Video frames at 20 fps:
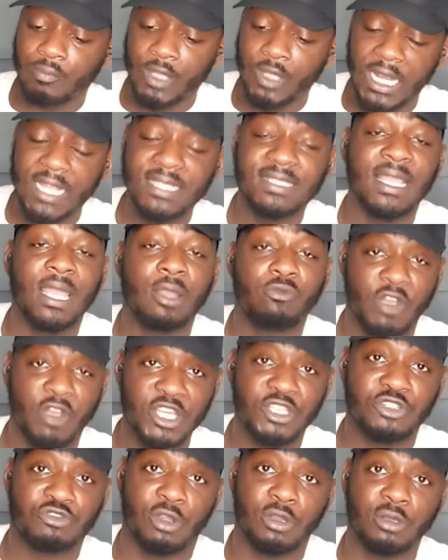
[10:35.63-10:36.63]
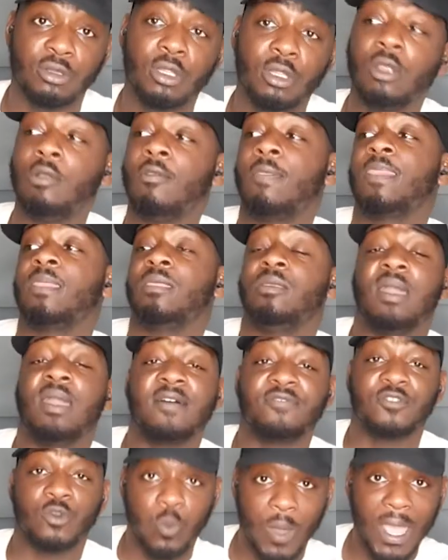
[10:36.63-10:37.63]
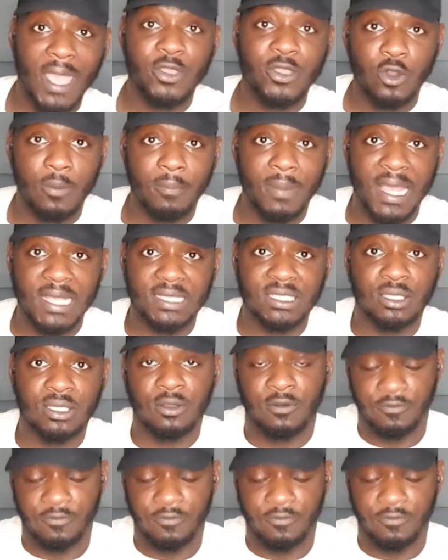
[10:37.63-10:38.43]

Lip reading: let's say a restaurant, you have to wear your mask